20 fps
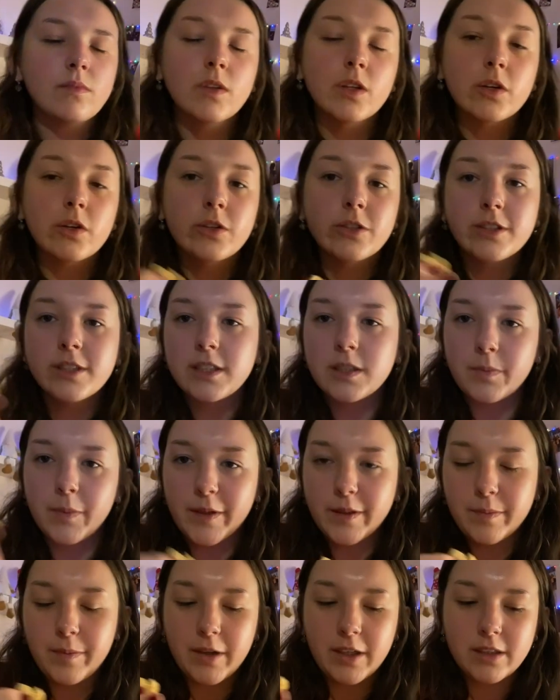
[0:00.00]
ordering
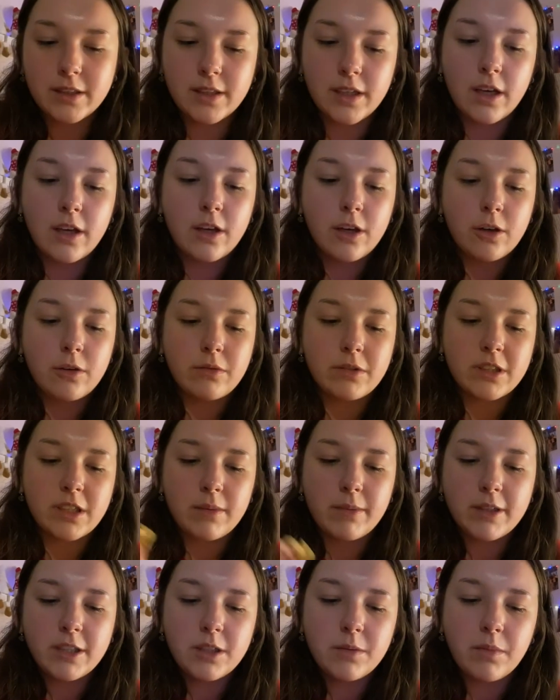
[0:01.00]
spice bags, which I
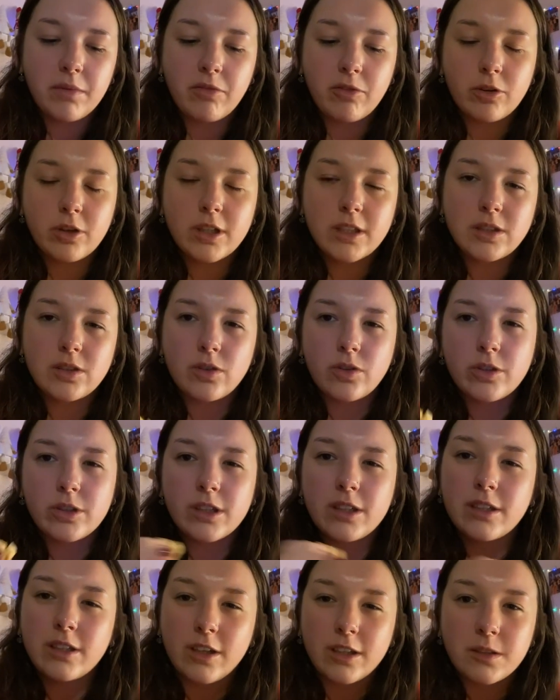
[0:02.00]
mentioned before, is to order
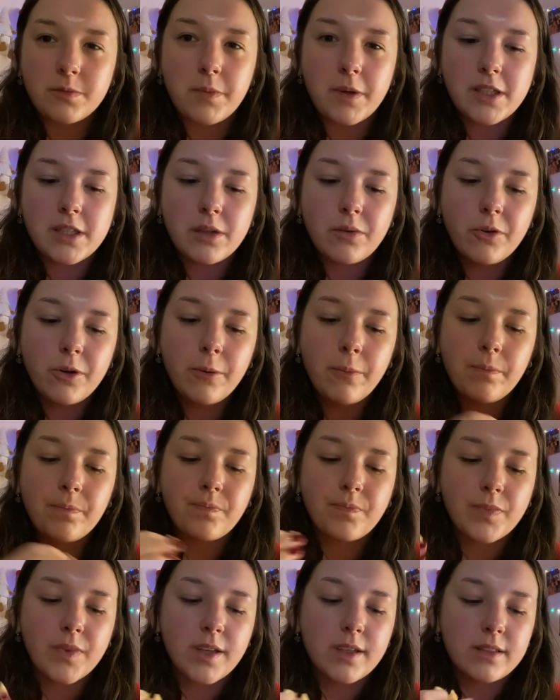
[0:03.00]
a not spicy one,
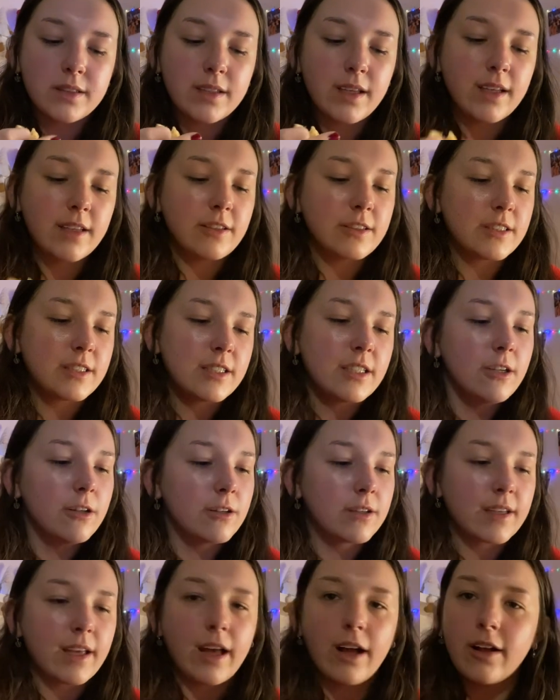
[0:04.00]
because then you still
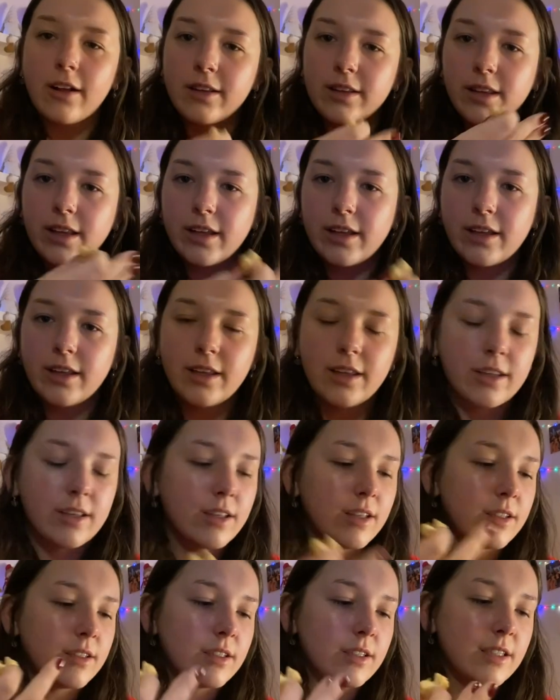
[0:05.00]
get all the
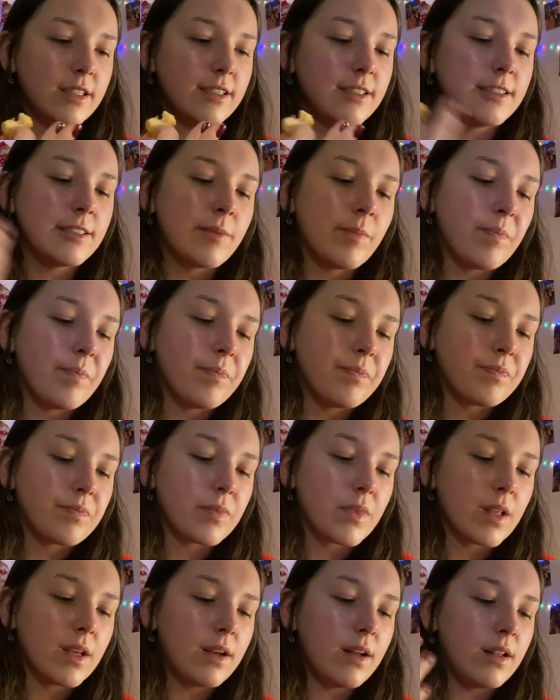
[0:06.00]
goodies,
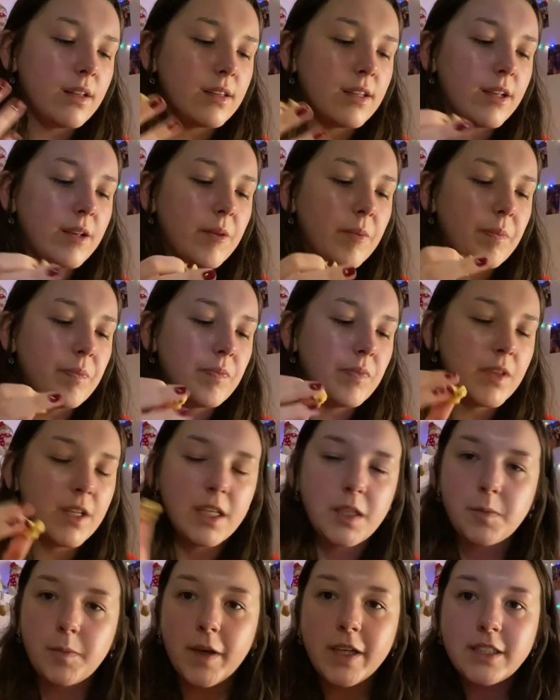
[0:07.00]
all the
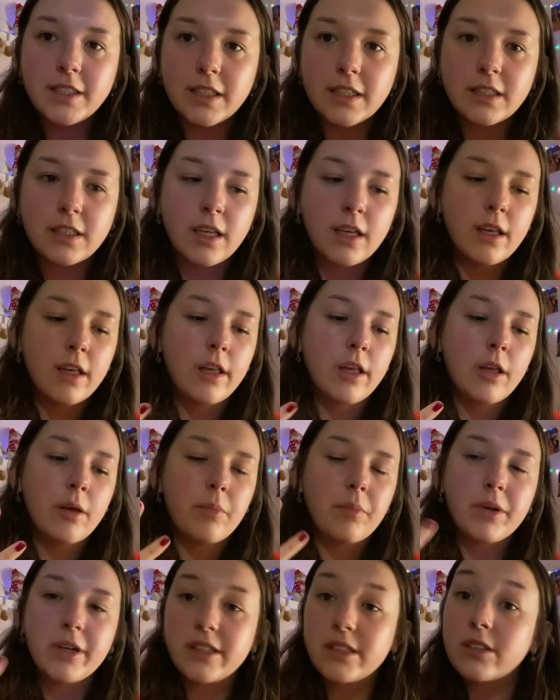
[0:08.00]
spices,
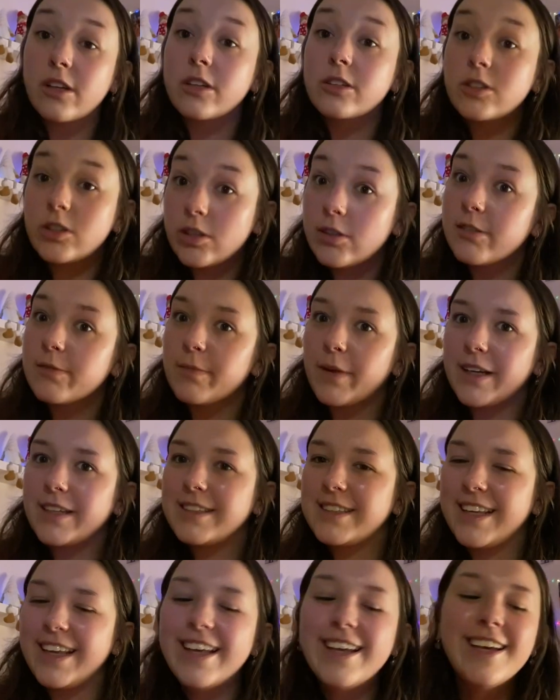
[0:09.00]
but it's not too
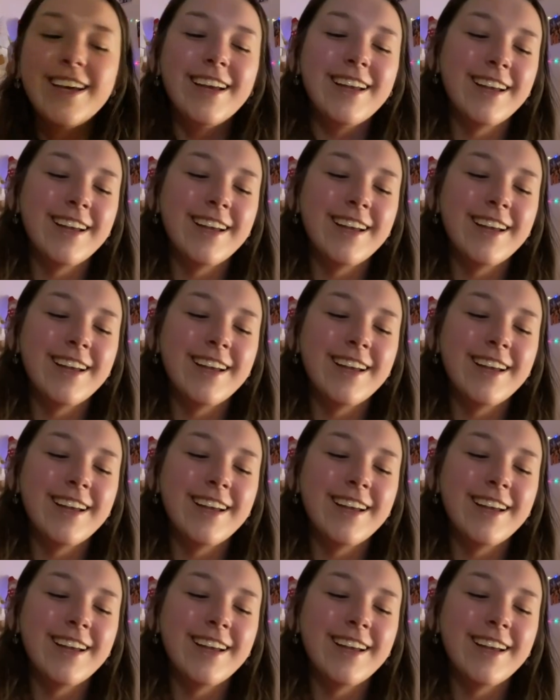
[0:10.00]
spicy.